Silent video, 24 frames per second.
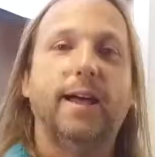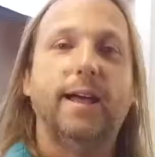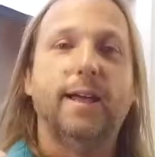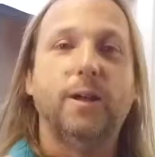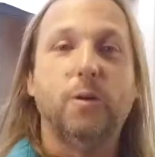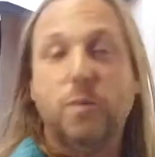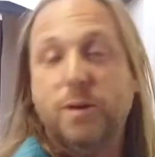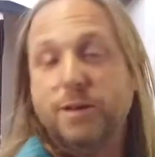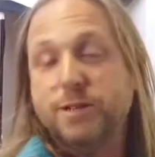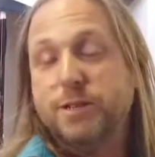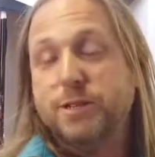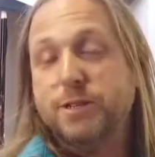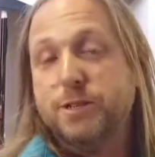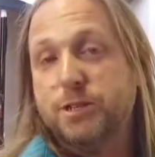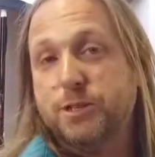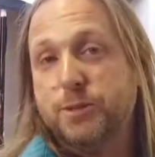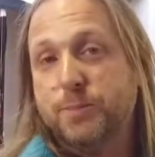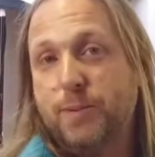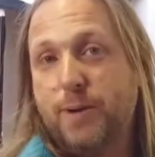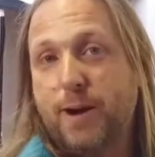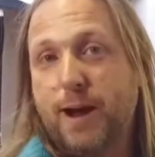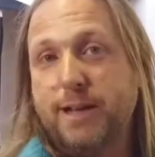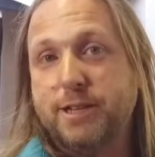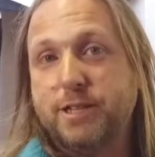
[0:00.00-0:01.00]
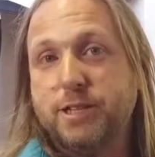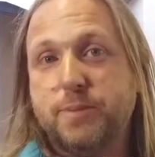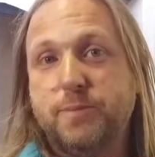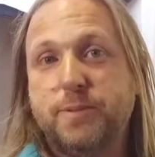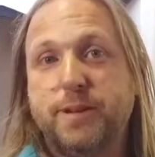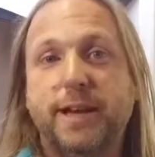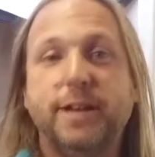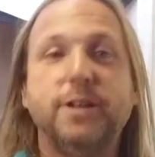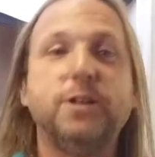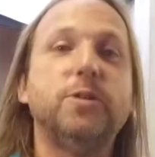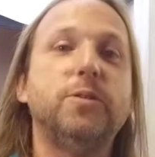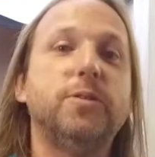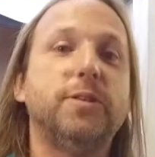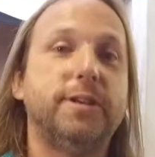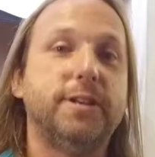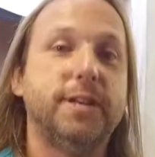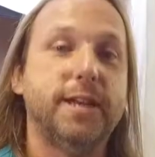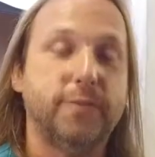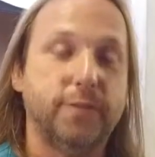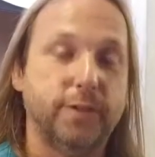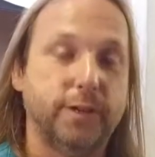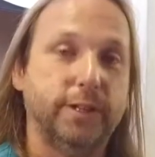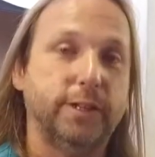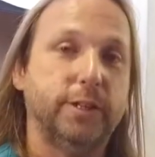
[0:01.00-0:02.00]
It wasn't a surprise to me. I knew that
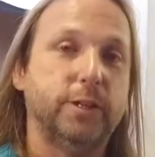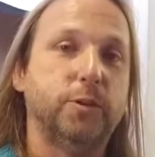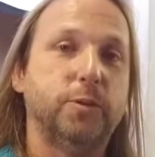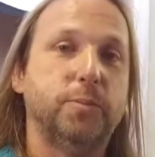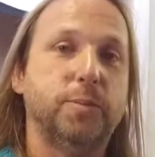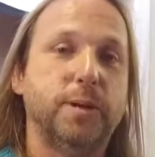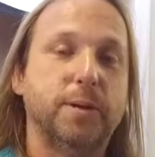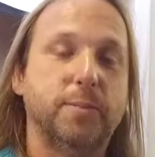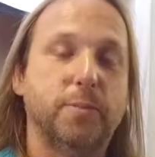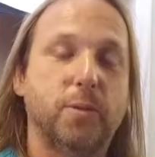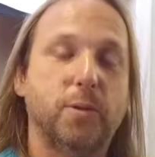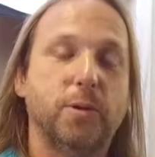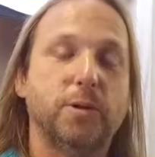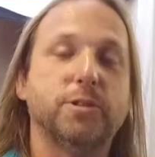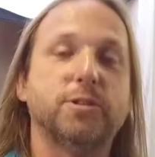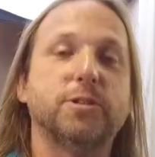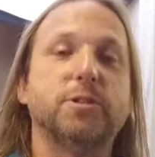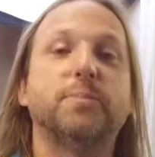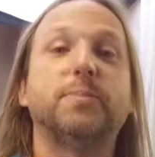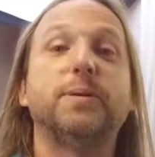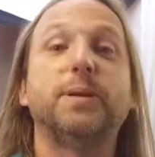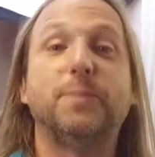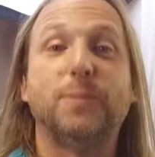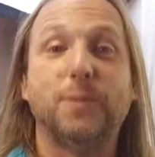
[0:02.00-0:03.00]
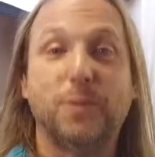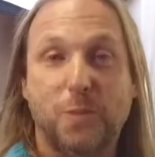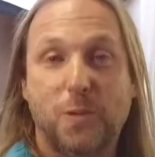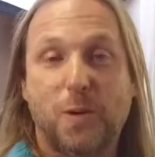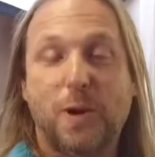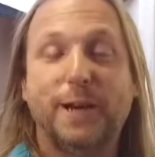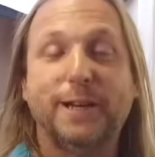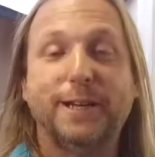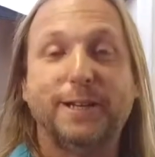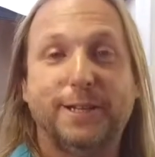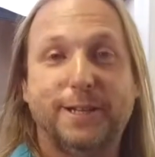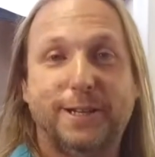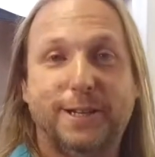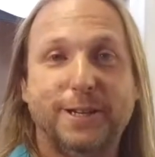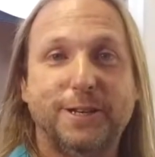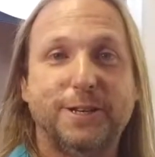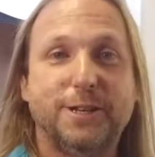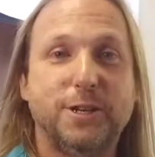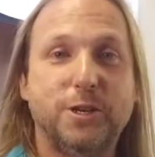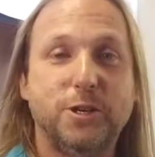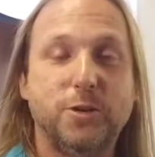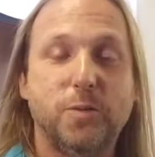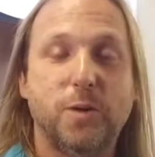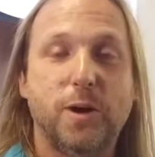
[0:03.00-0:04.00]
definitely there would be a portion of people wanting to
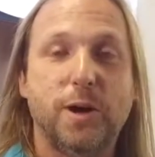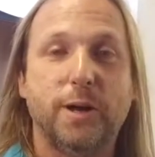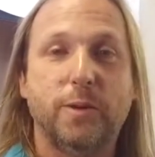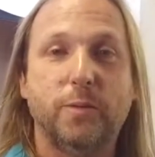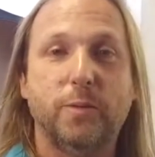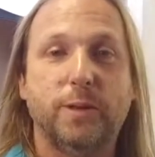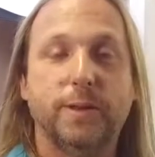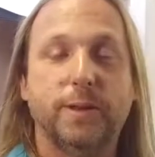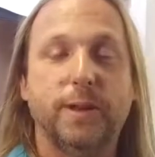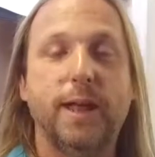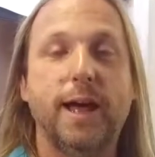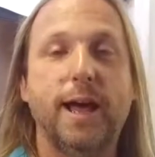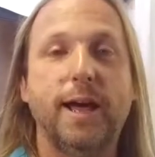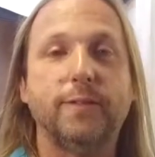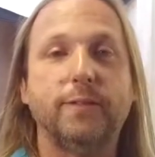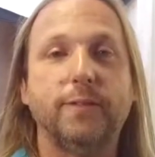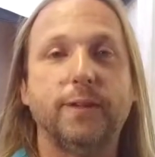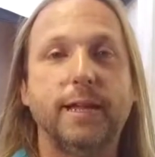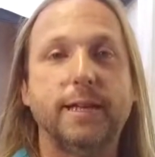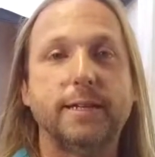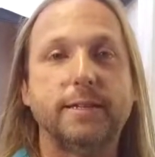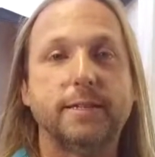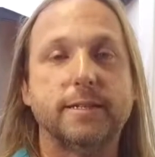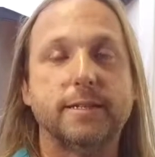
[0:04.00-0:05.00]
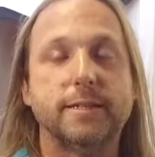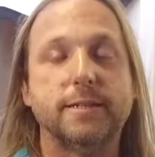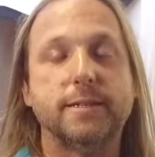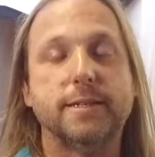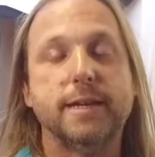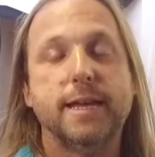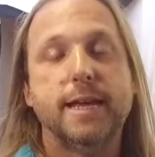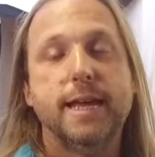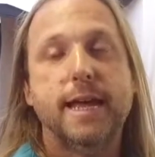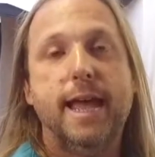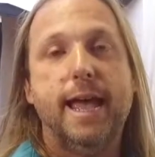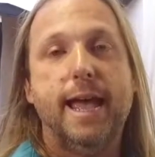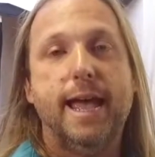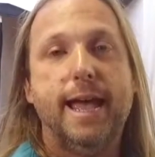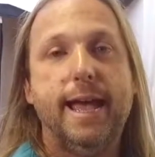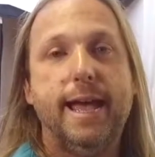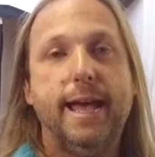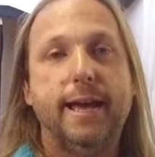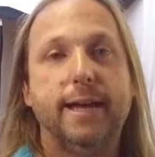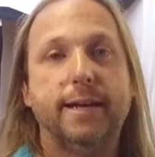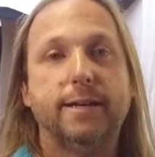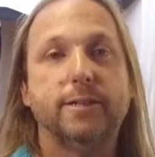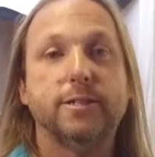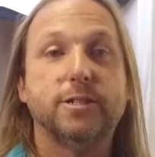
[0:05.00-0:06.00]
continue on with live lessons,
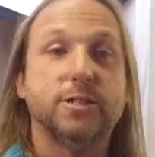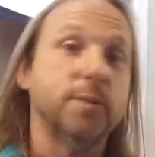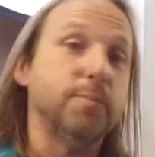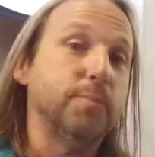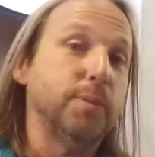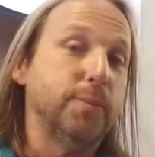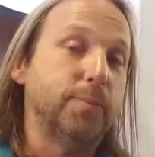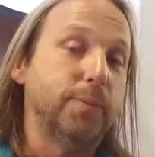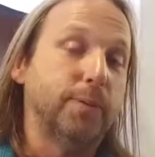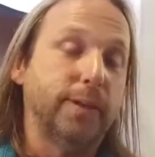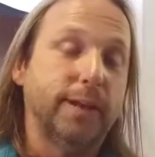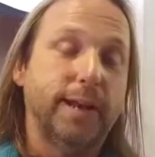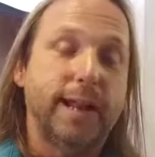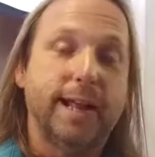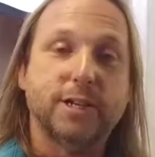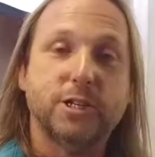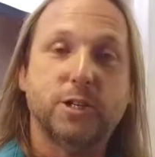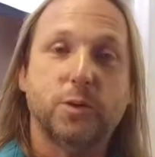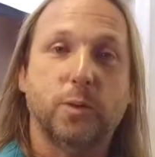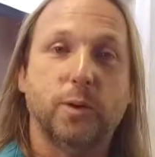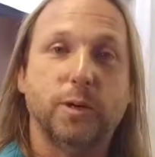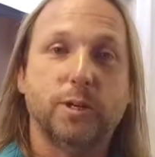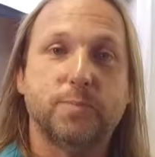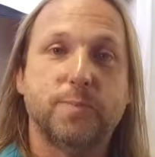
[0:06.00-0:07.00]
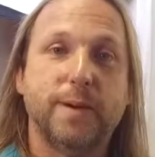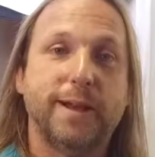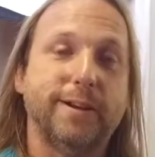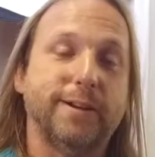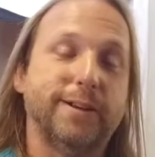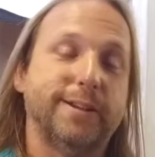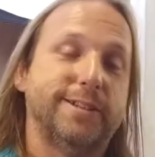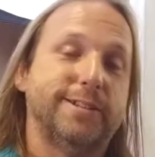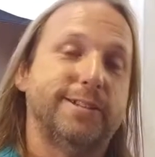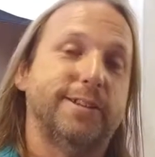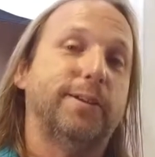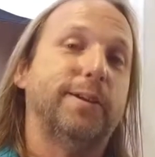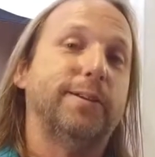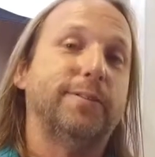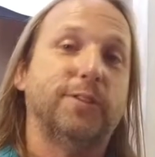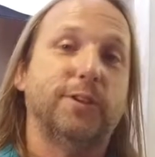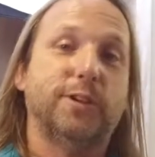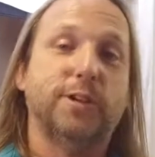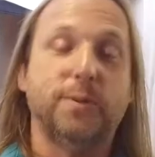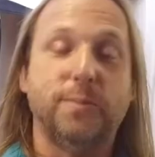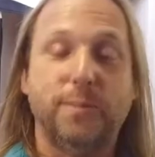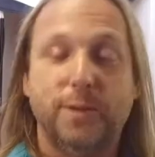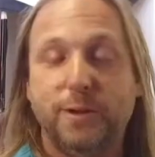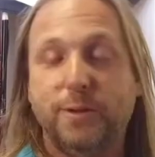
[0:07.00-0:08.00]
and some people it actually works better because they don't have to
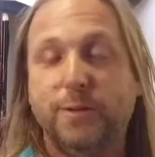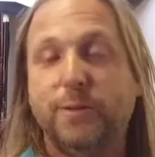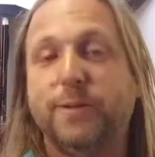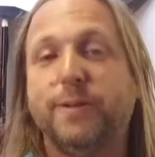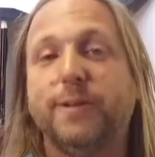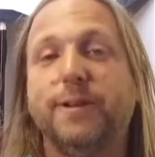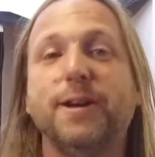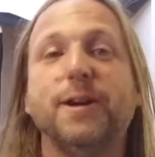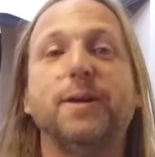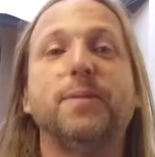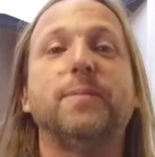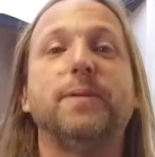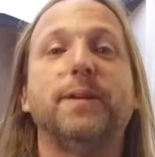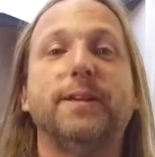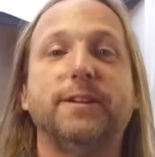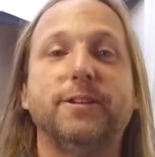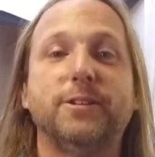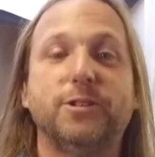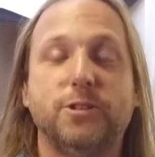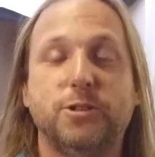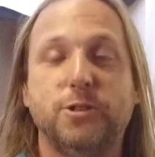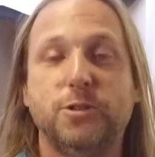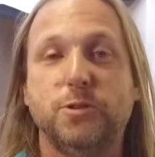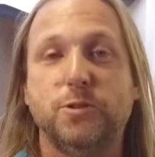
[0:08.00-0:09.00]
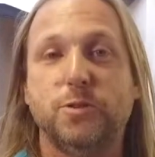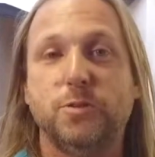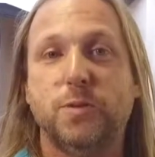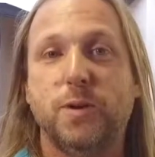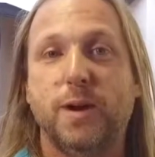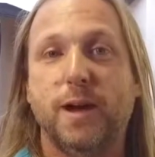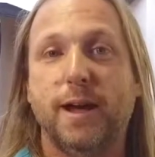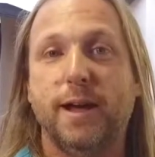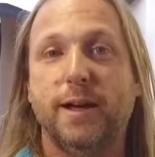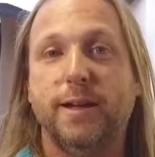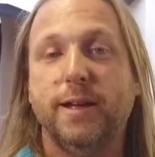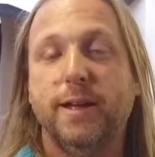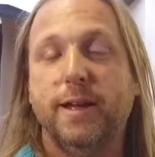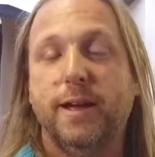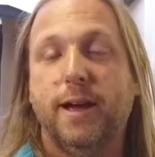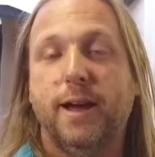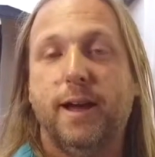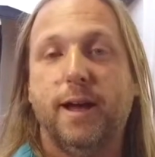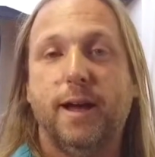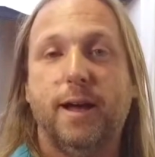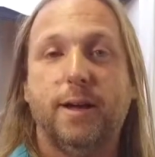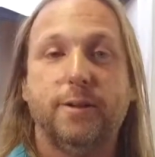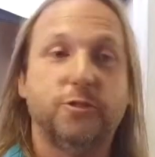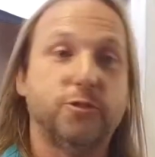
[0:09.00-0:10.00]
commute and come in to uh,
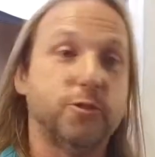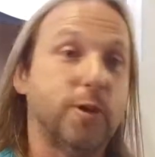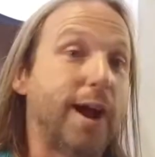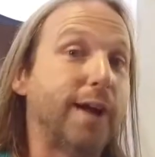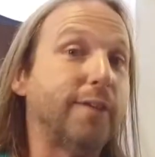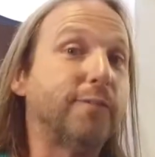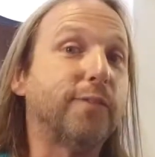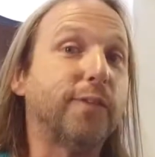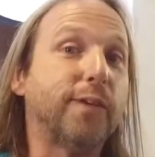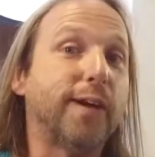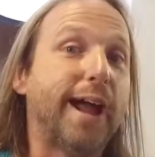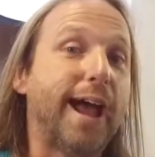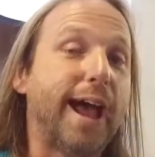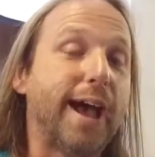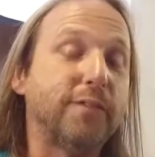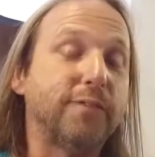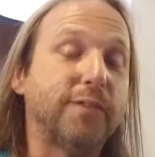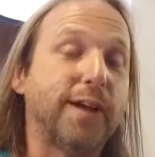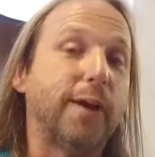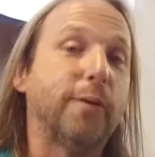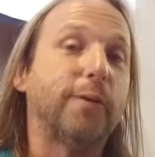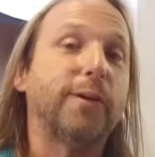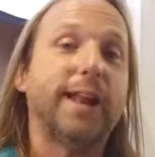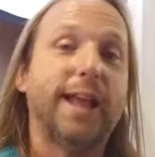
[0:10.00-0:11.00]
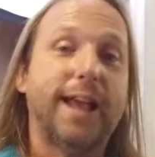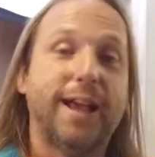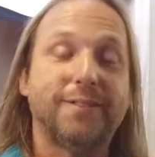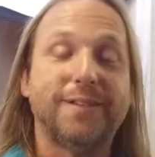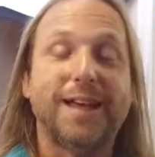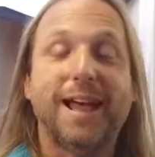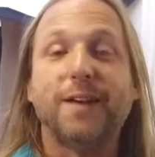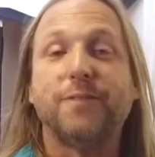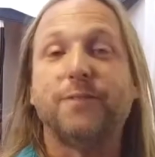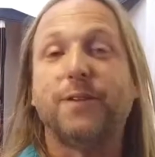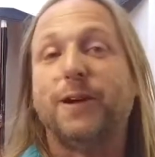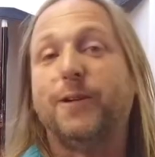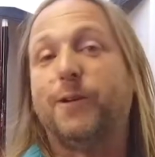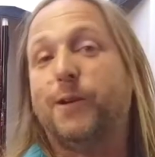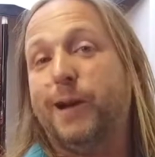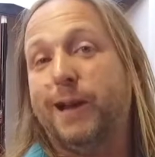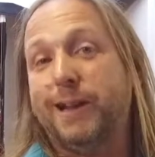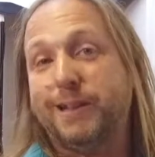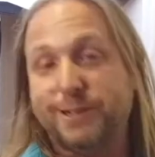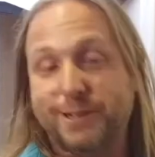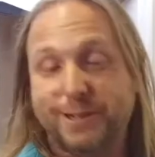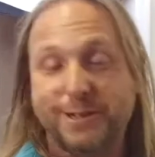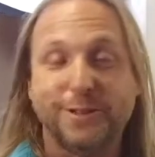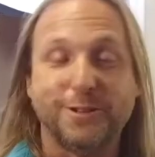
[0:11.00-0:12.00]
uh, drive for a half hour to have a half hour
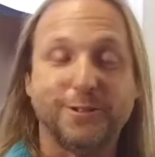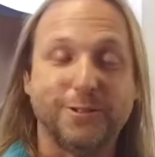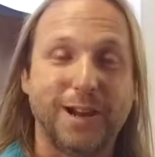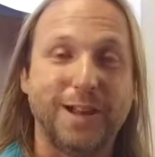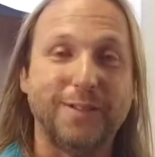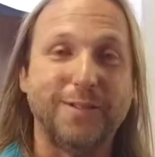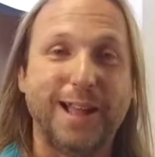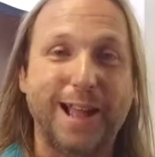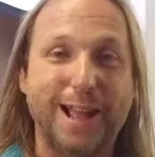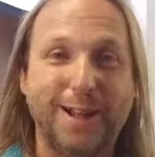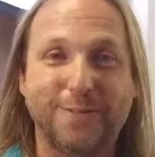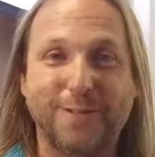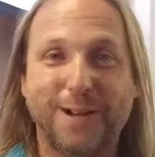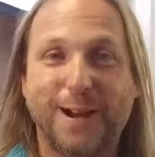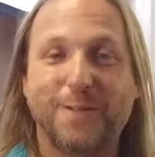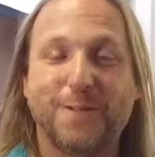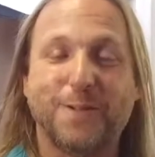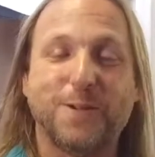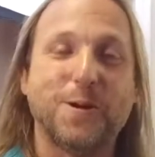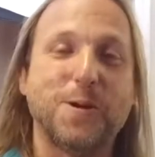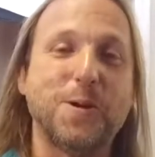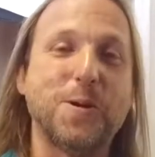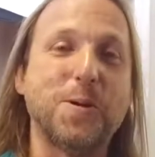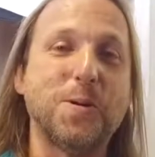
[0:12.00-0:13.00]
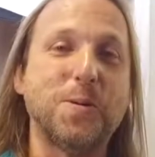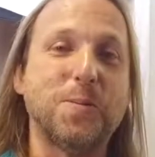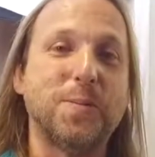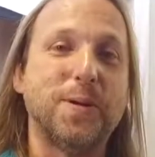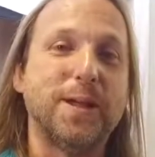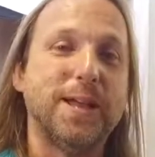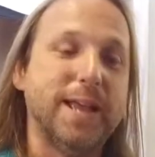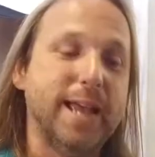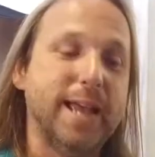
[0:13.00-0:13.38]
lesson and drive a half hour home.